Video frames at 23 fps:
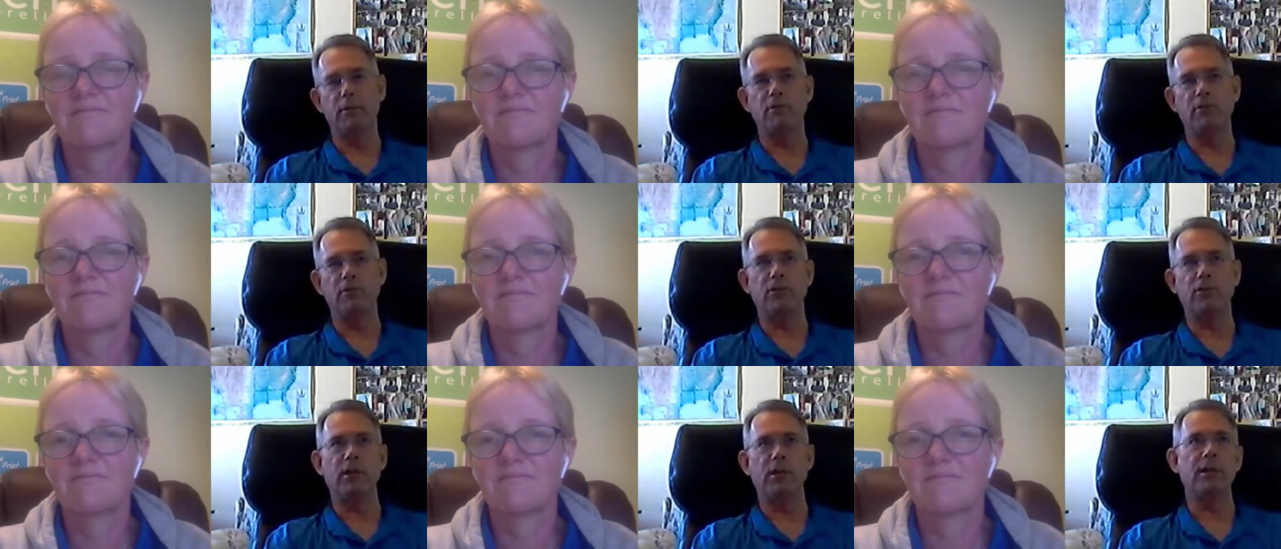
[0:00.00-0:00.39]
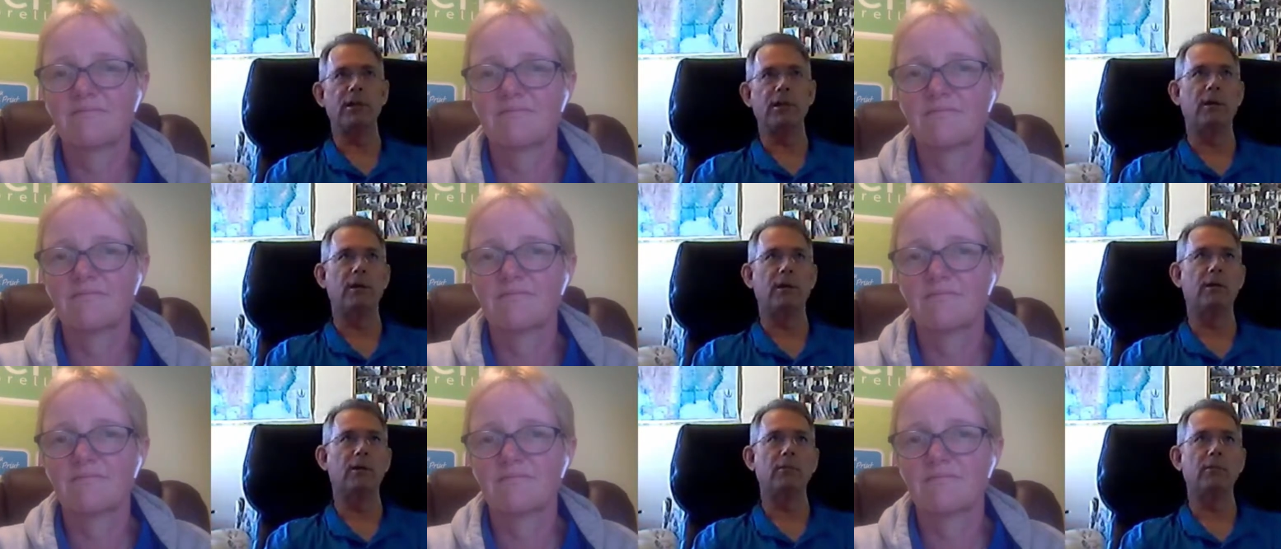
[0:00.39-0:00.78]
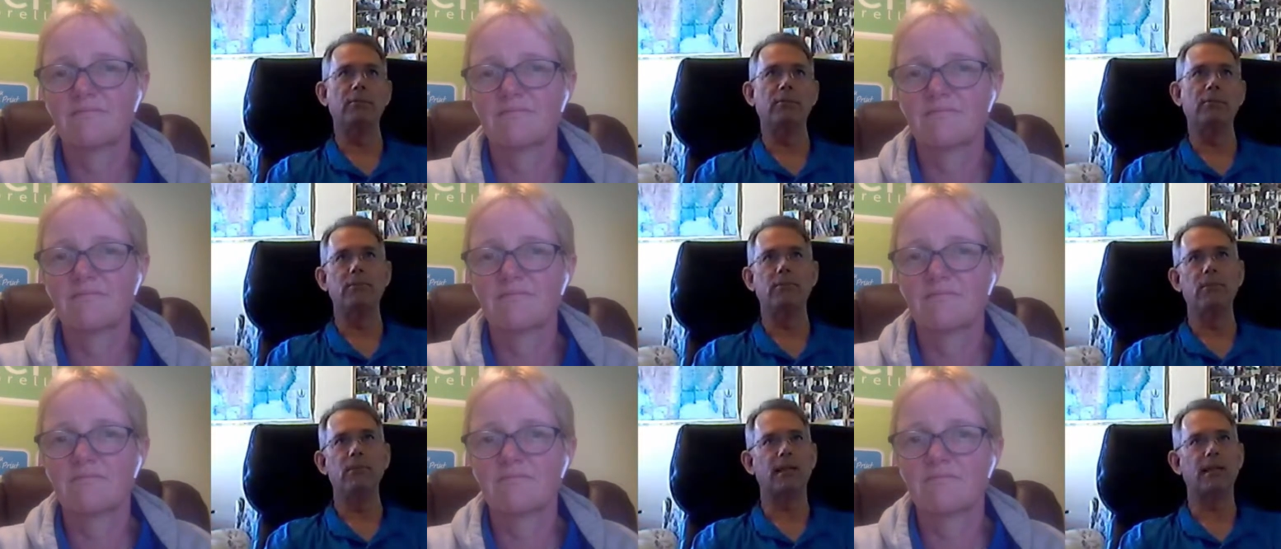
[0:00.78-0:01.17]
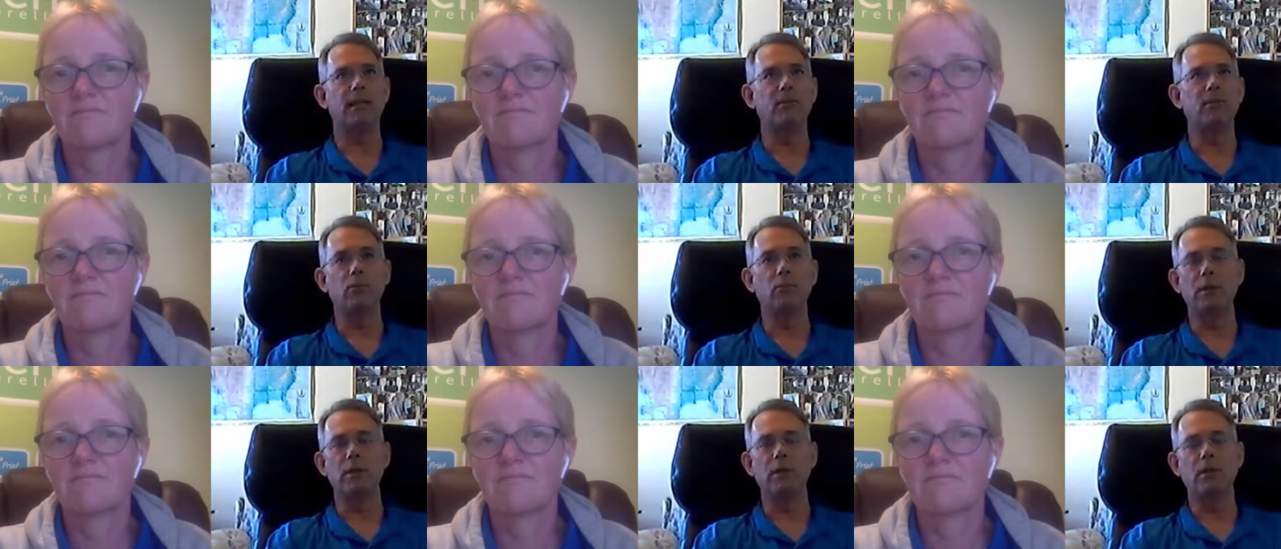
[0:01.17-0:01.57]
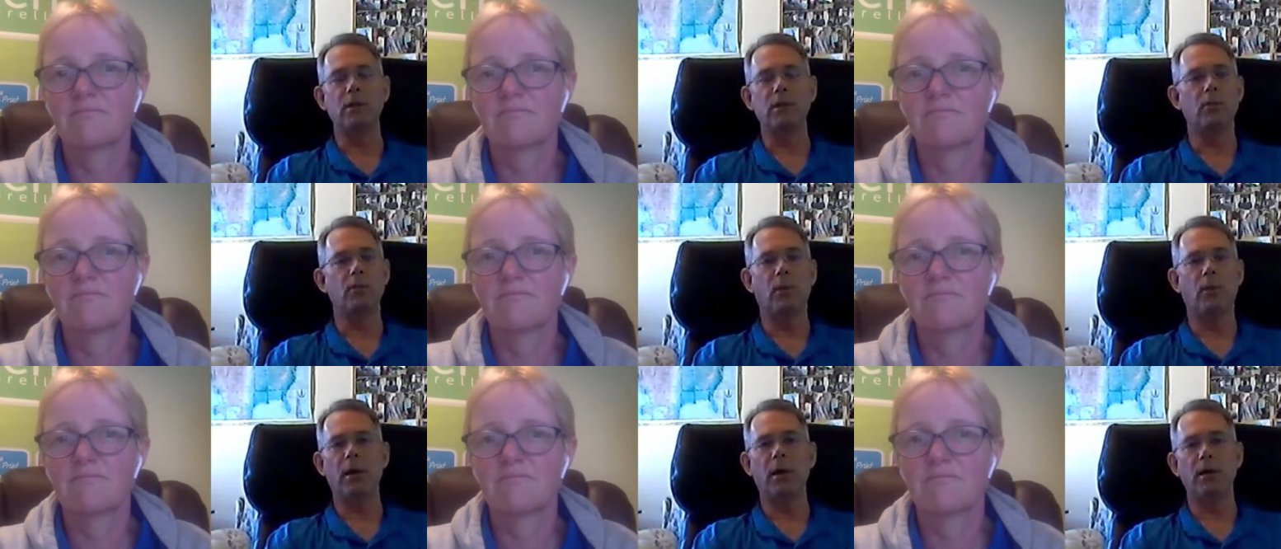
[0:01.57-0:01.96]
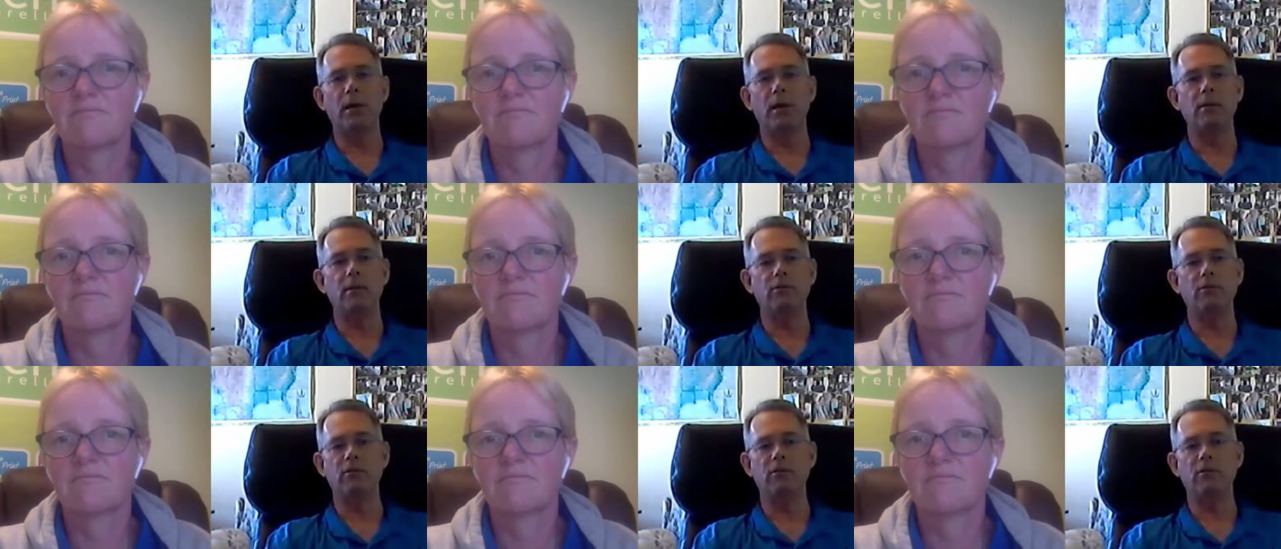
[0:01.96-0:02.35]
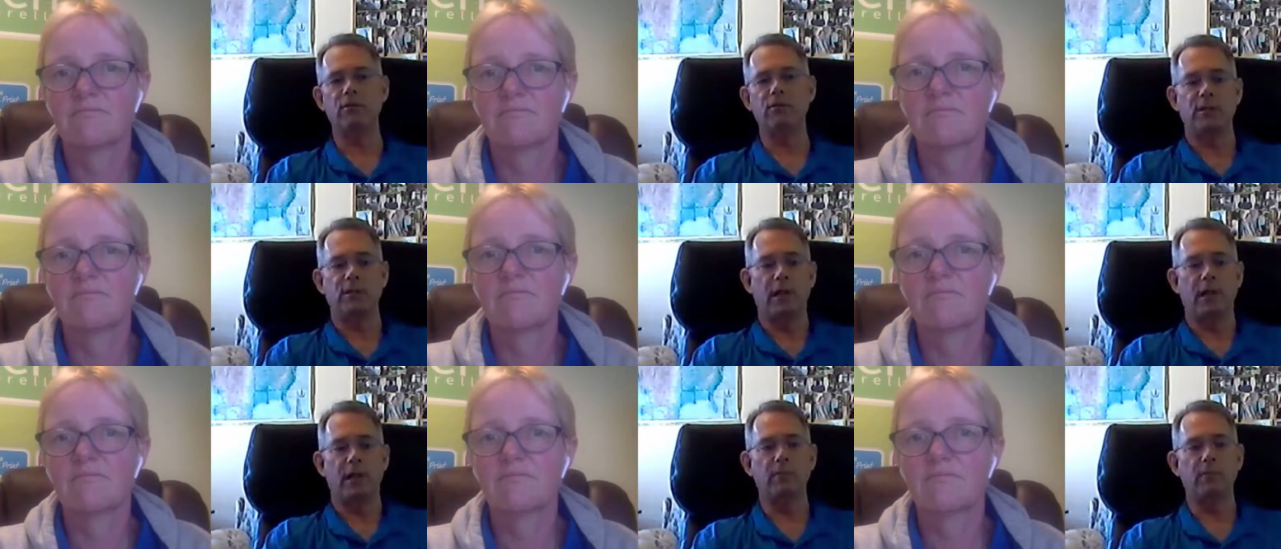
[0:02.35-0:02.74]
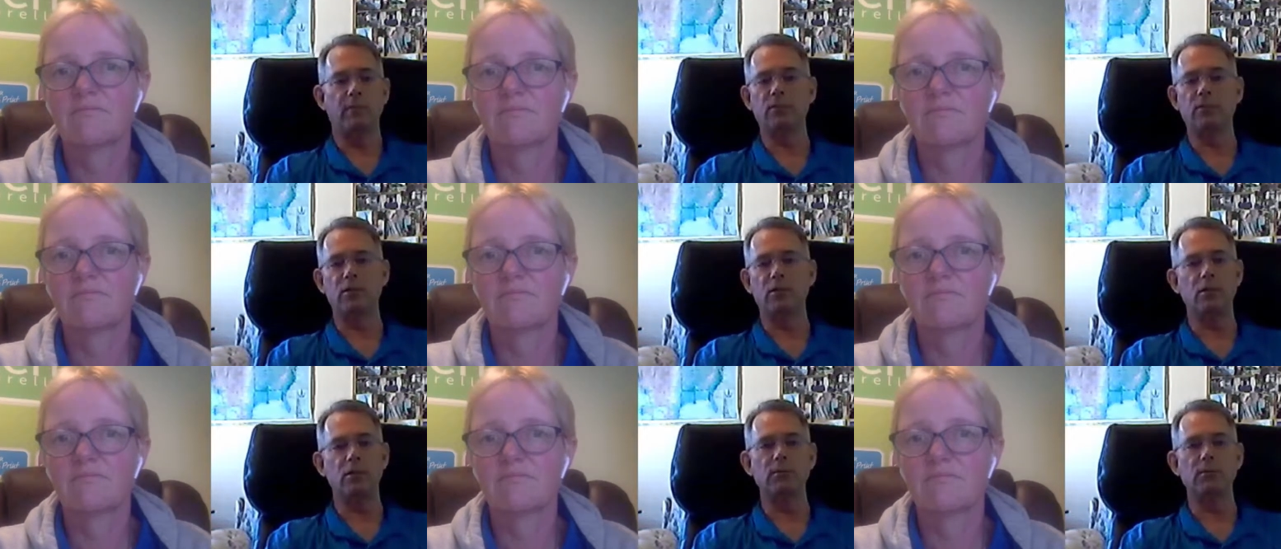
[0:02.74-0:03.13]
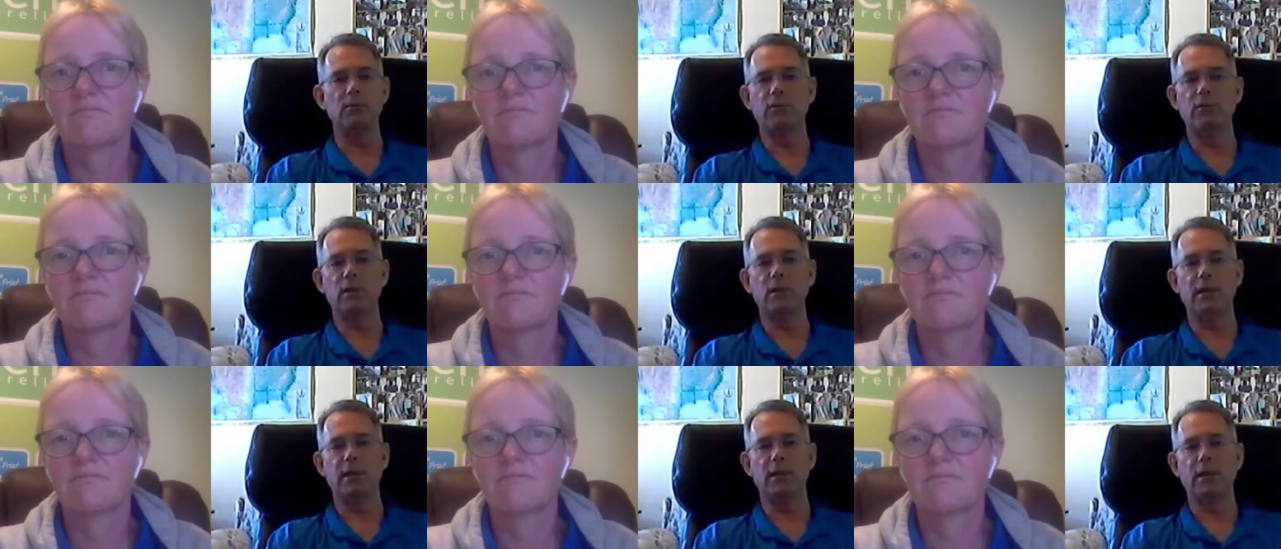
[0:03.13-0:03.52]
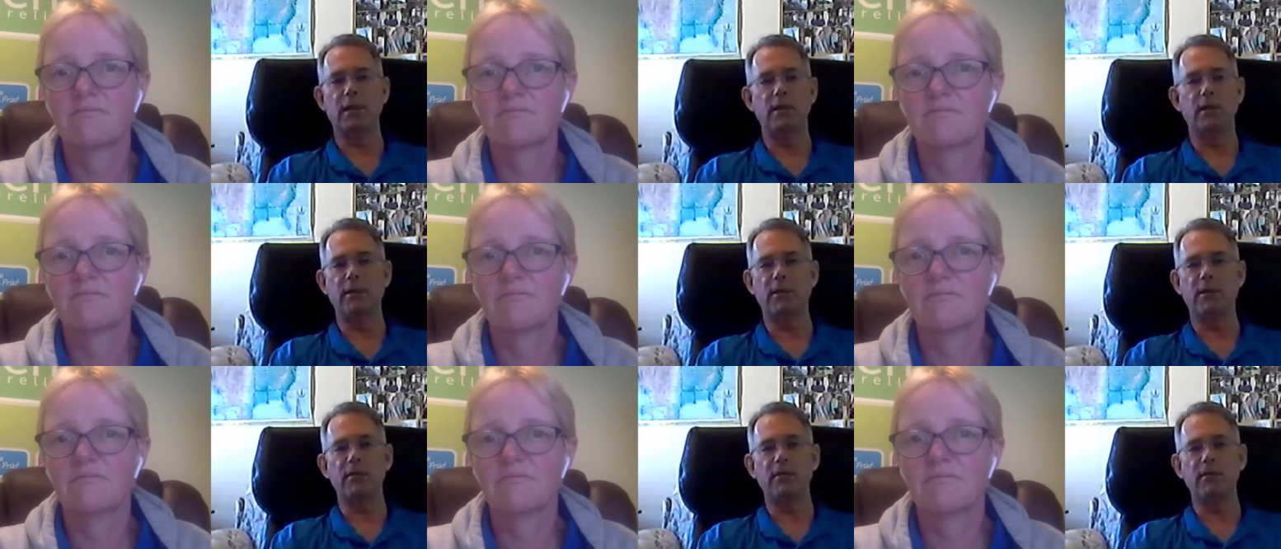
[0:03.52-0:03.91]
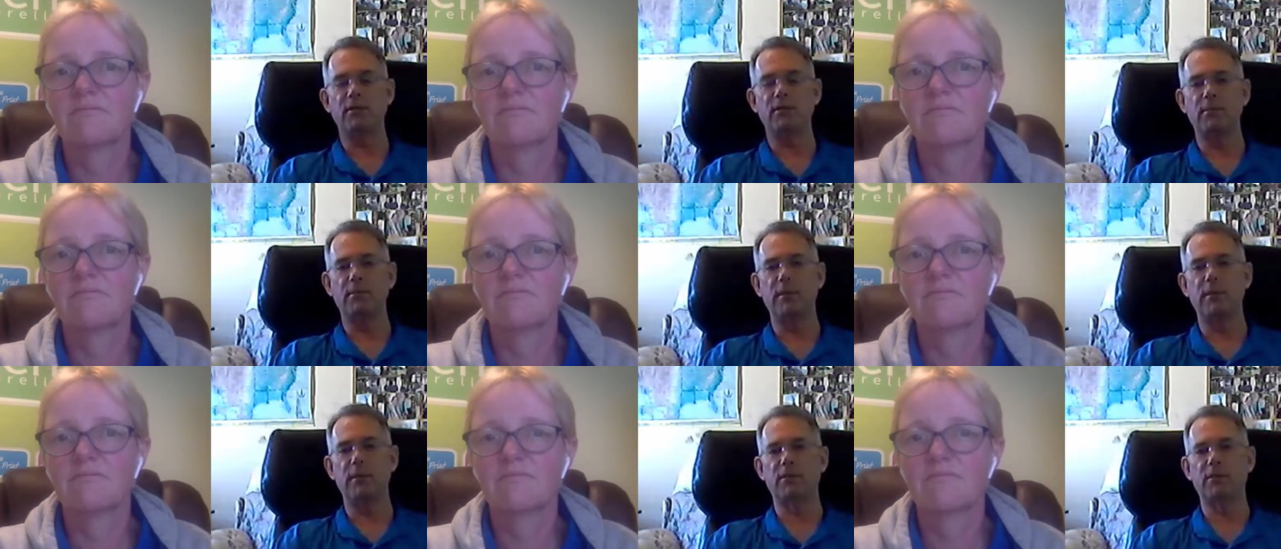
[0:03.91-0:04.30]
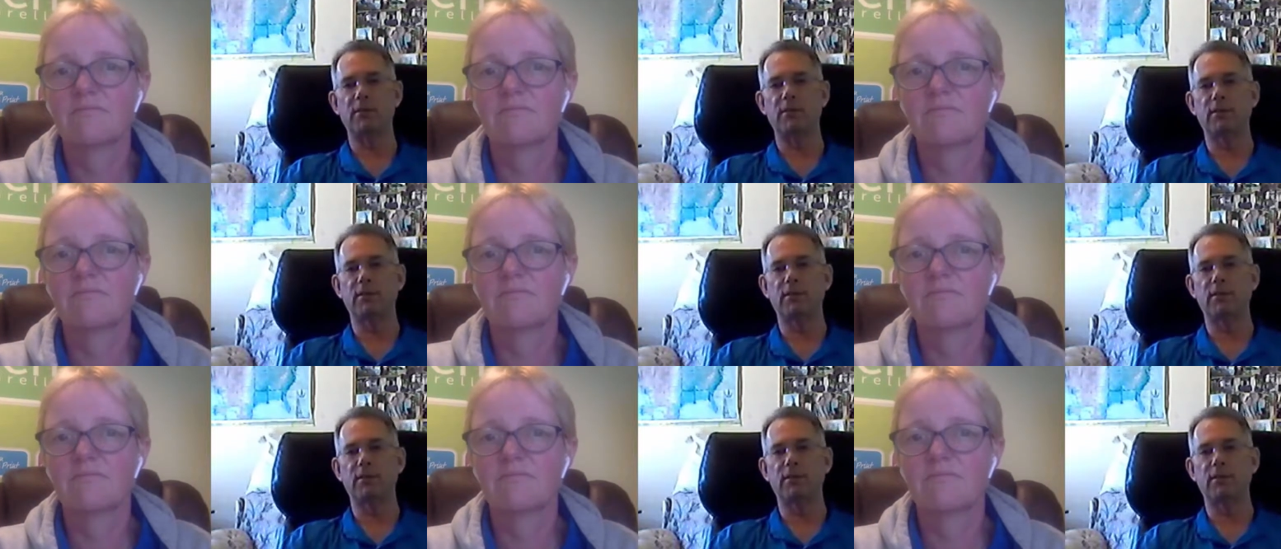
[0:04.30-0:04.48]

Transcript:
Speaker 1: oh, like in week one, just I wasn't using it and didn't seem necessary.